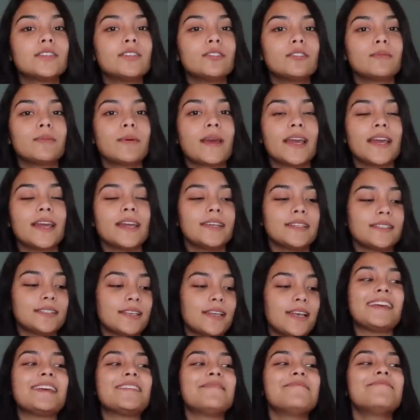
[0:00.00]
toothpaste
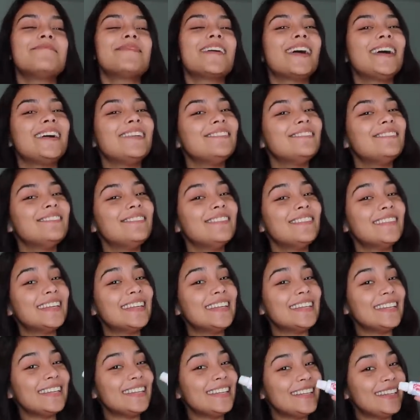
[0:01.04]
and my
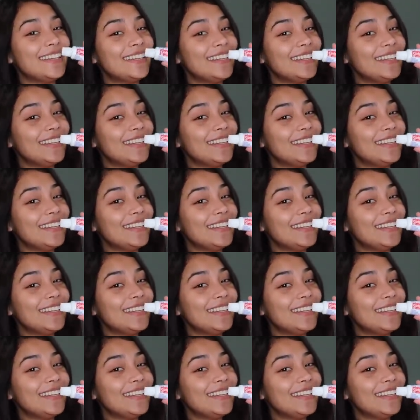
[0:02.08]
mini